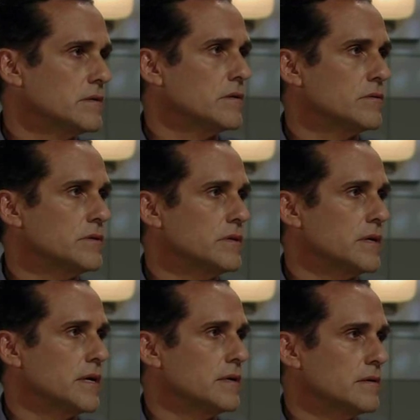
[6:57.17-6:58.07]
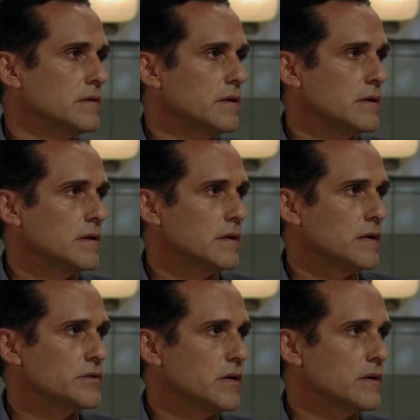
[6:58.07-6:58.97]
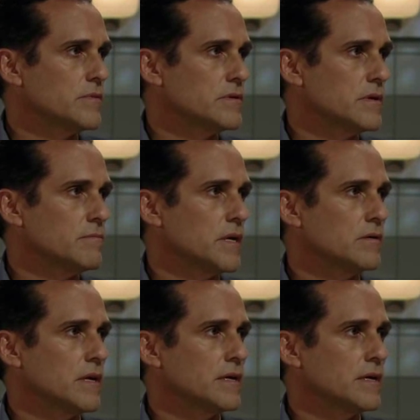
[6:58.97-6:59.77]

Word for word: I told you, that I, I shot him to save my own